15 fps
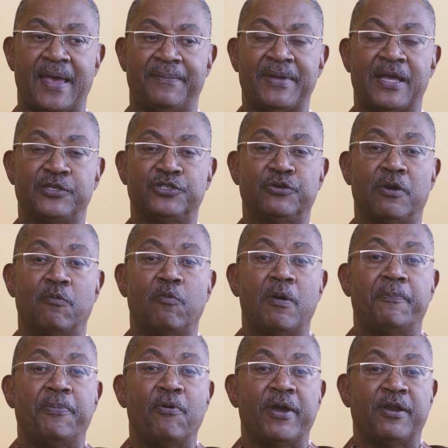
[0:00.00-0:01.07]
I'm not sure at
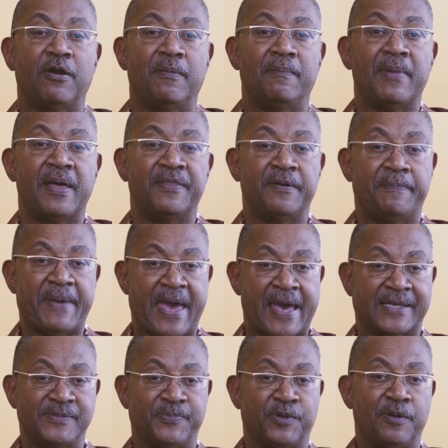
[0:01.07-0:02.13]
what point her mother
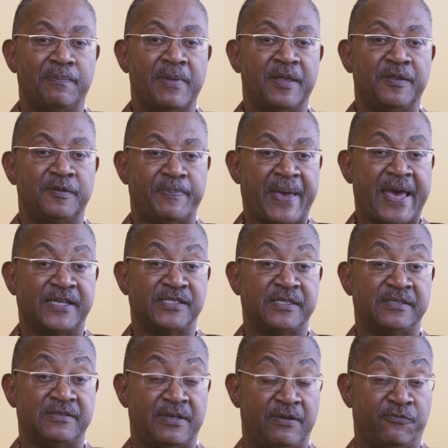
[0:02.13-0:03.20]
passed, but her mother
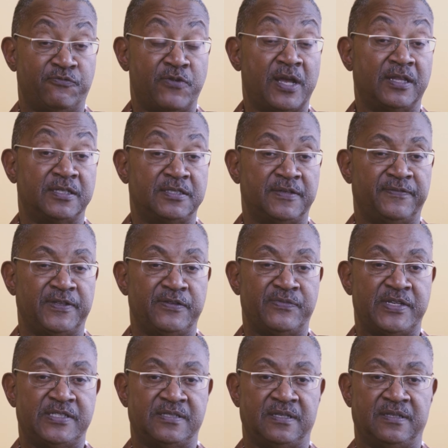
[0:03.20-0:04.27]
passes relatively
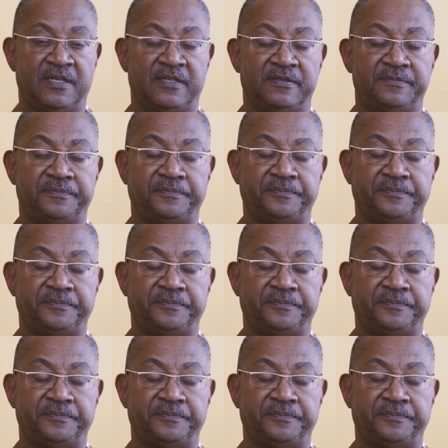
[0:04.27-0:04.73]
recently.